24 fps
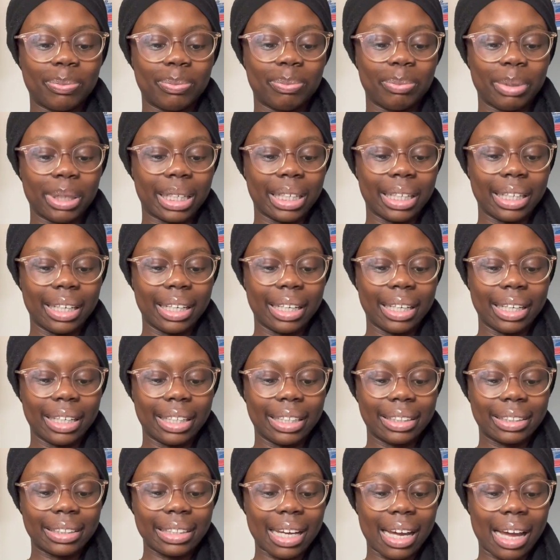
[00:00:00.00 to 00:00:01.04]

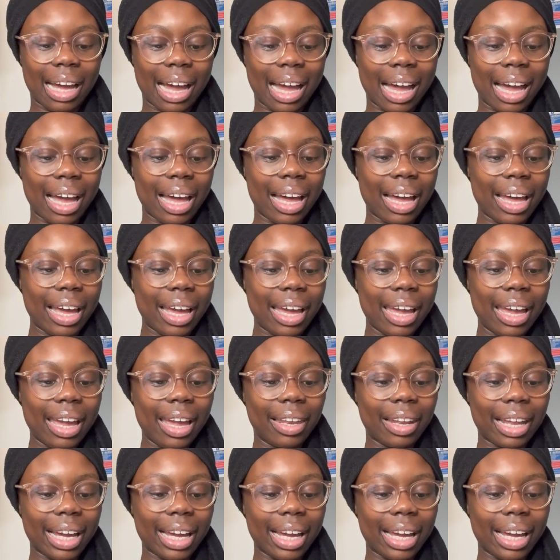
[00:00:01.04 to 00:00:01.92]
because I,